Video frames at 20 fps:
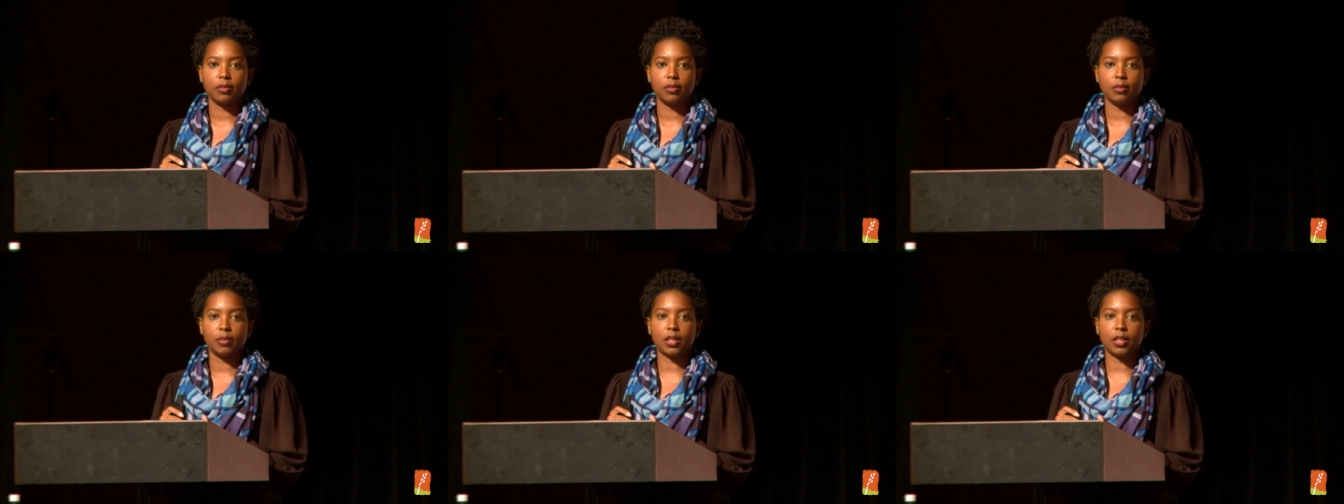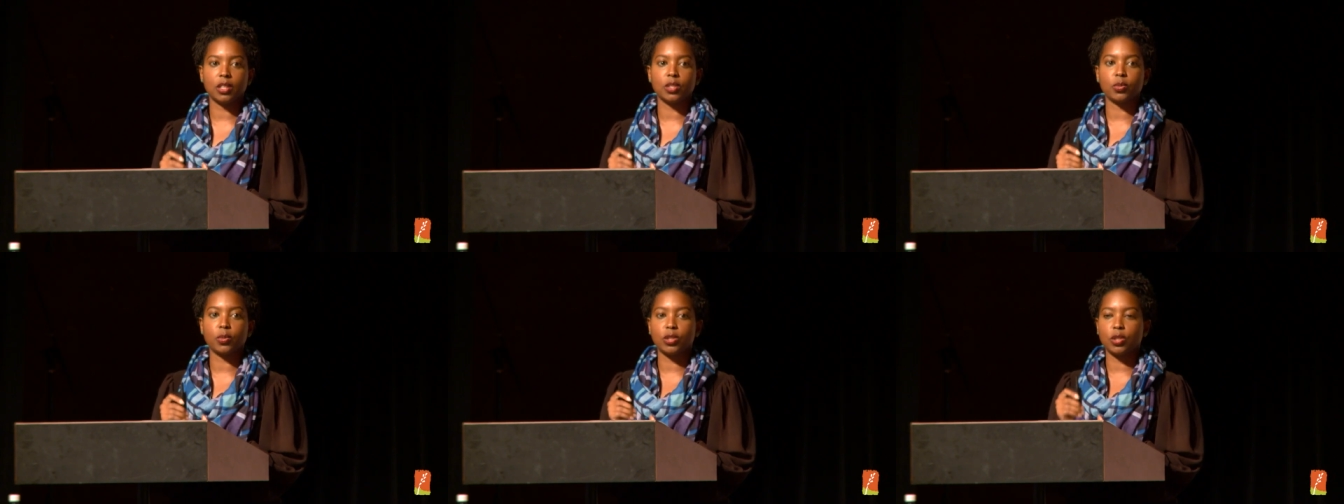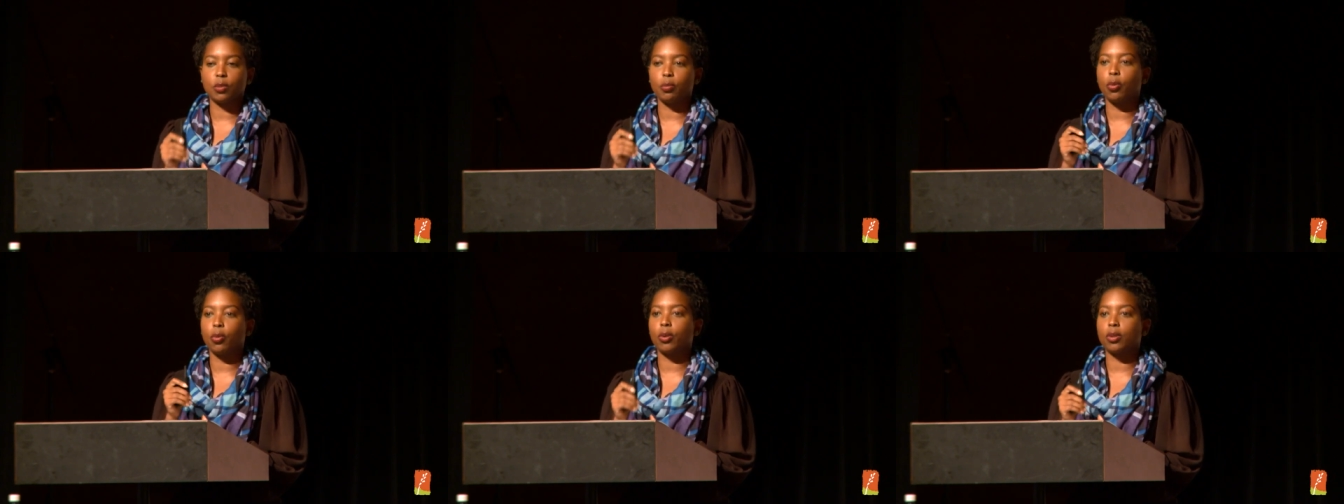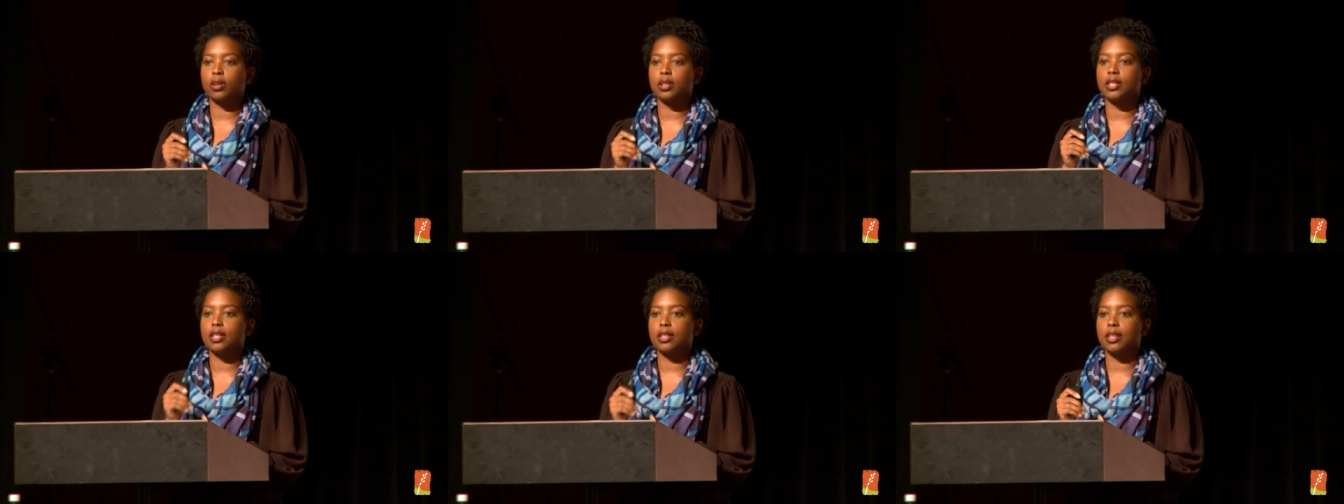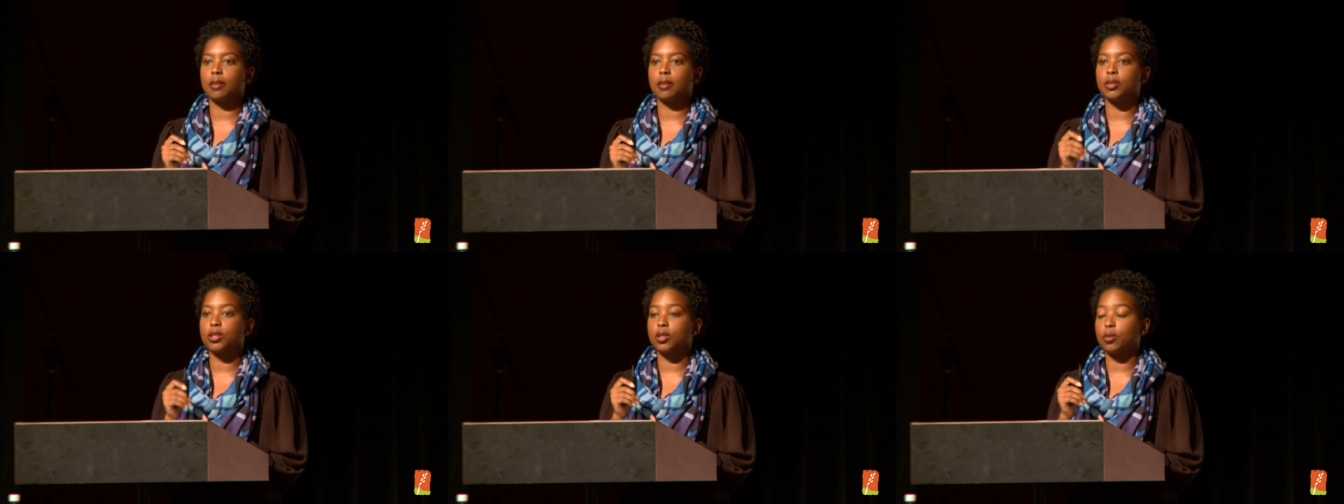because what's important to
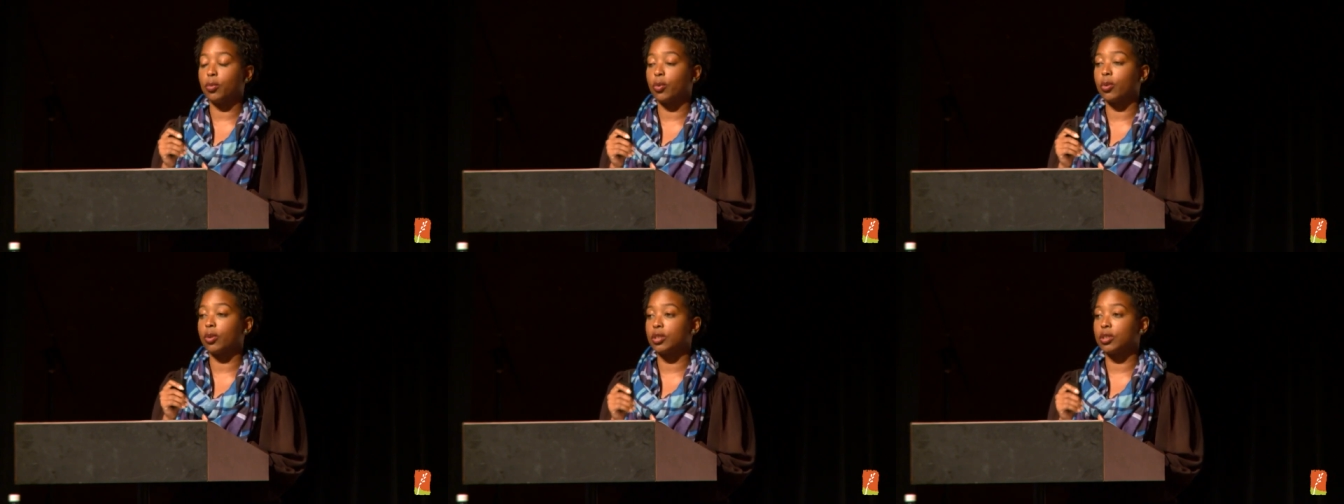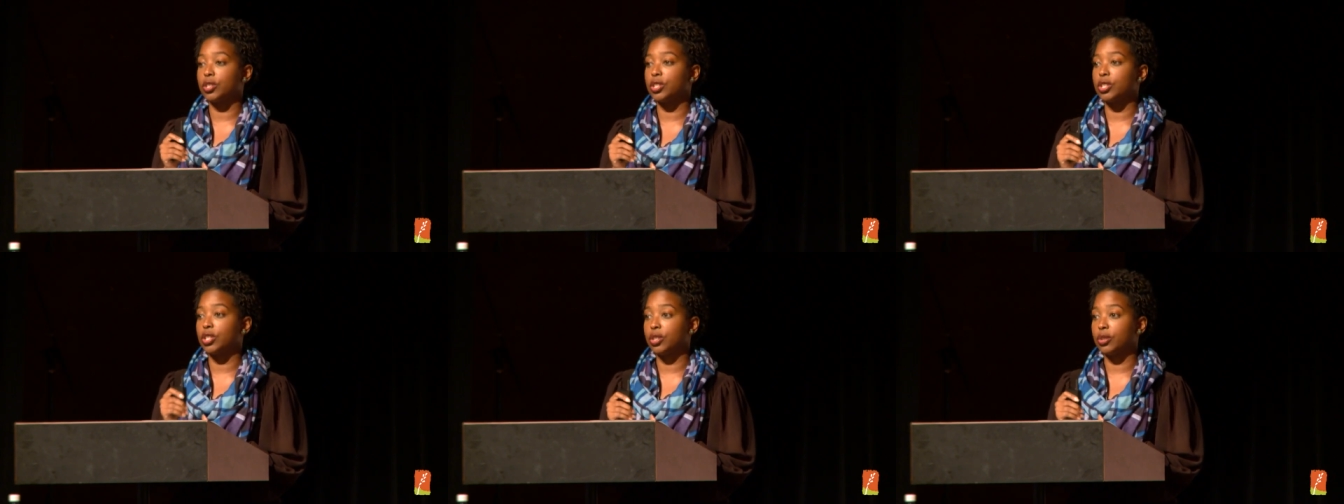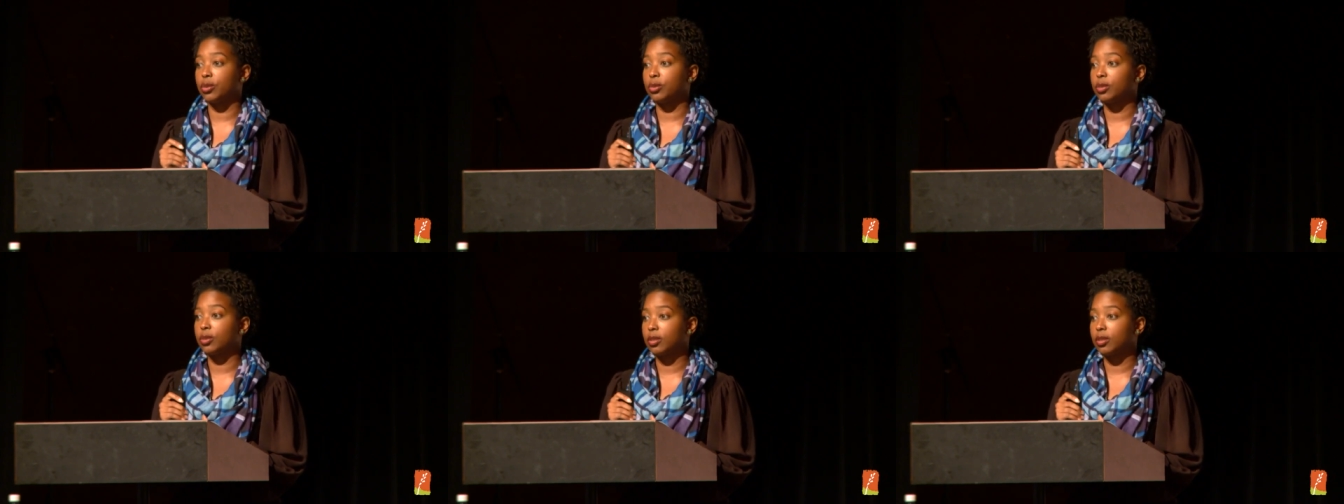them is important to you.